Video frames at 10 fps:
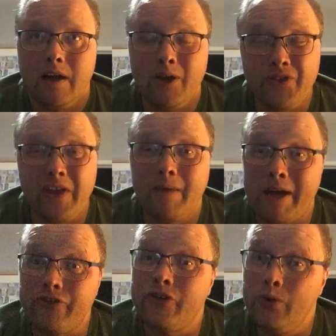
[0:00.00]
I'd say
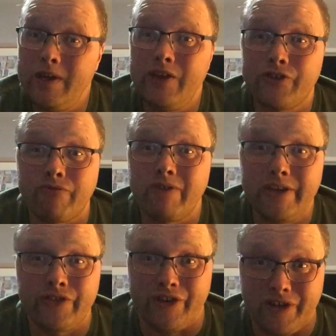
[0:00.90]
about 2 years of
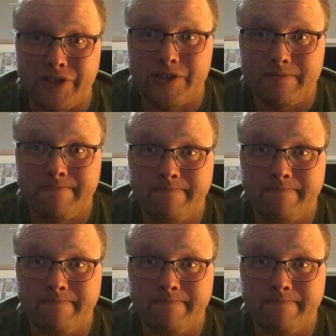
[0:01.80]
research,